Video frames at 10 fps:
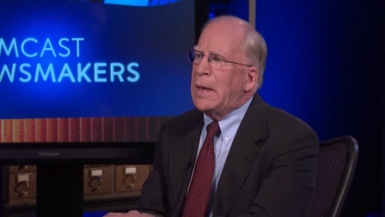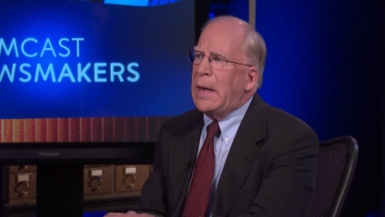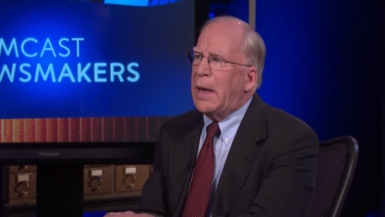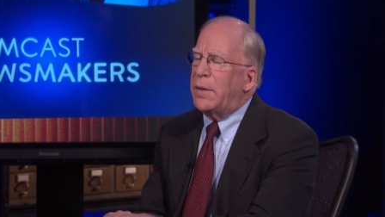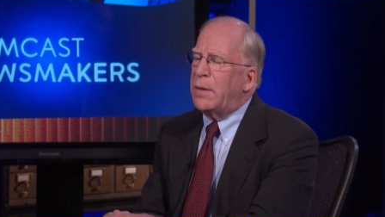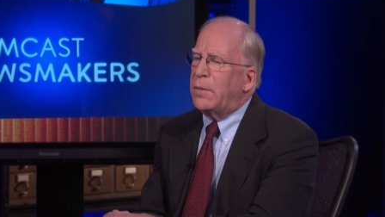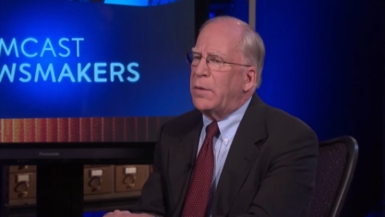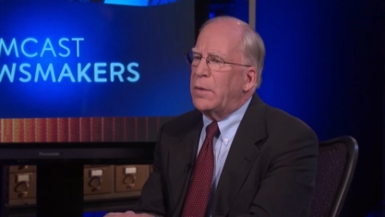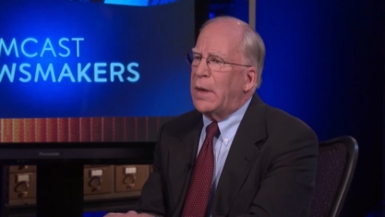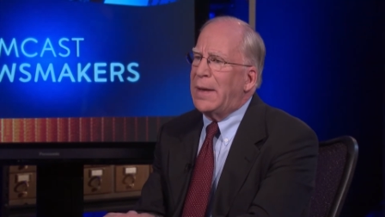
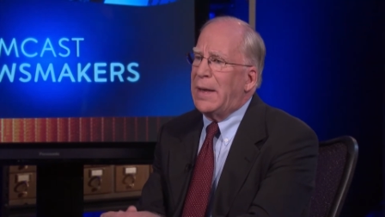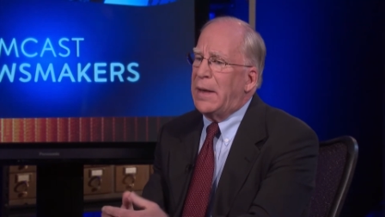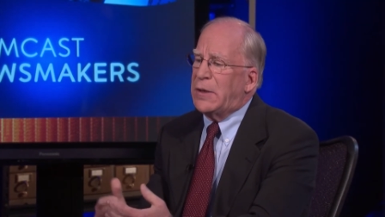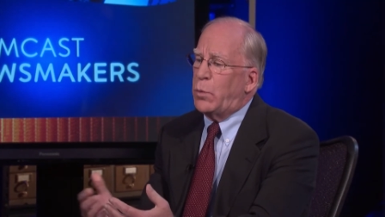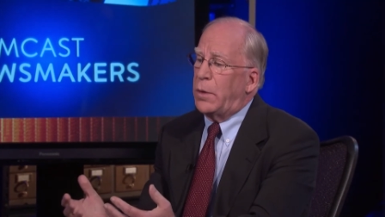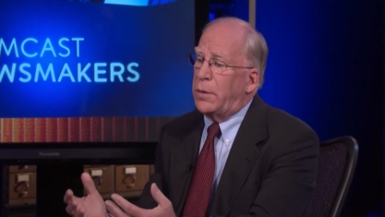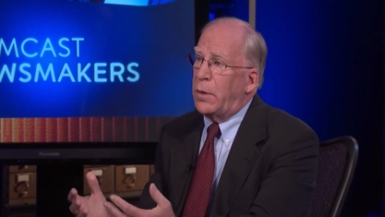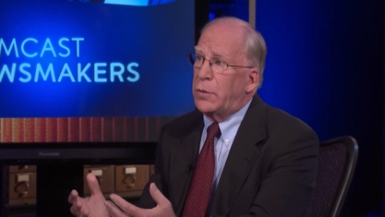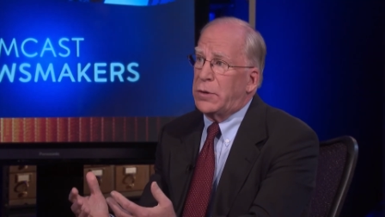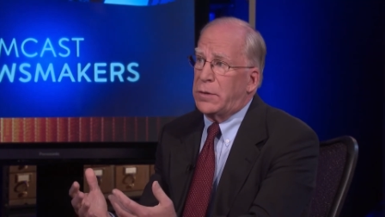Yeah, again, that's one of
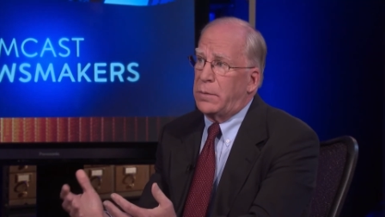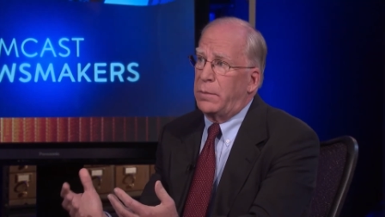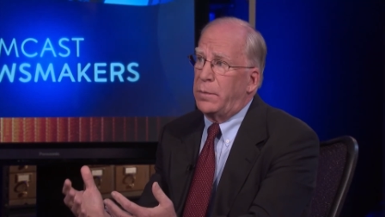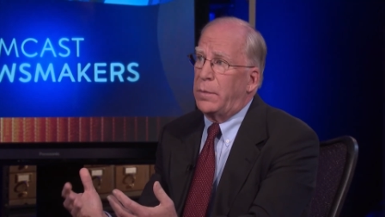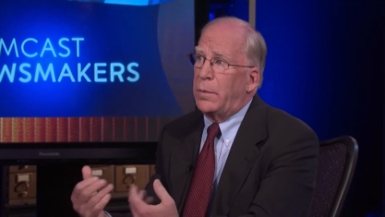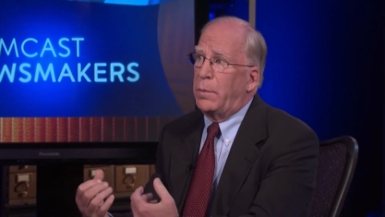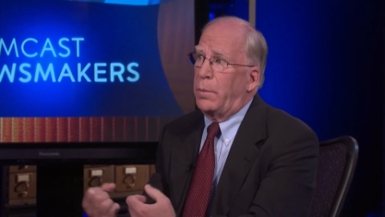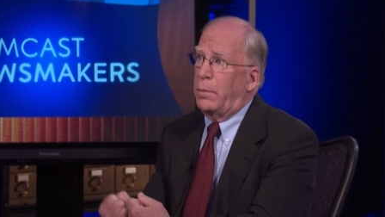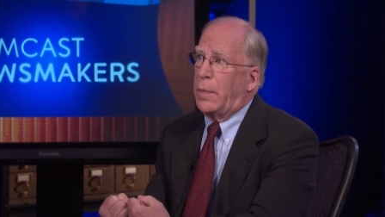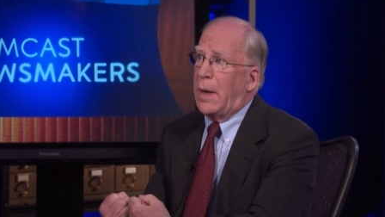those,
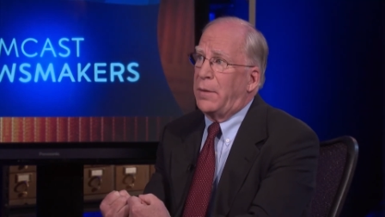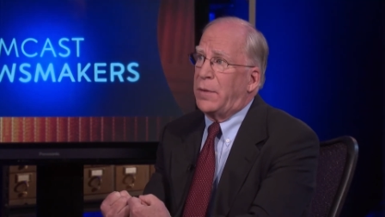I